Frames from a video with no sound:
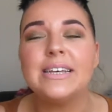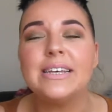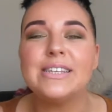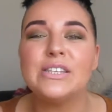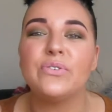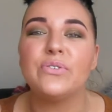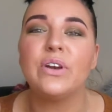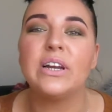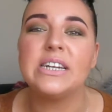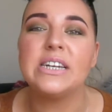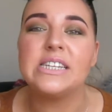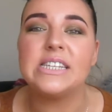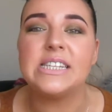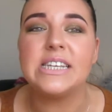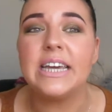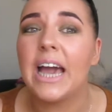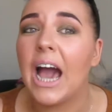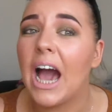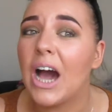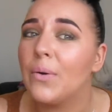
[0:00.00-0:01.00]
So if you'd like to
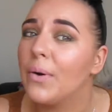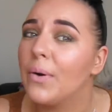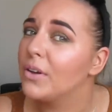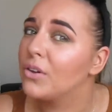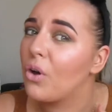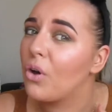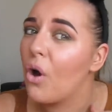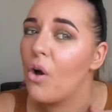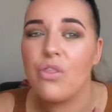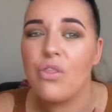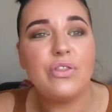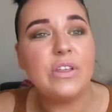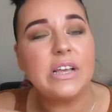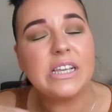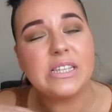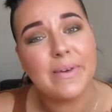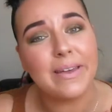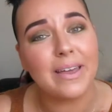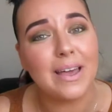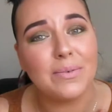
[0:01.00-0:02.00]
see how I got
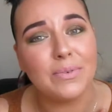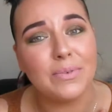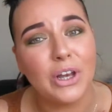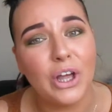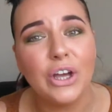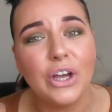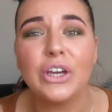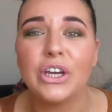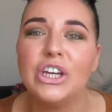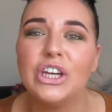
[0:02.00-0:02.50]
this makeup look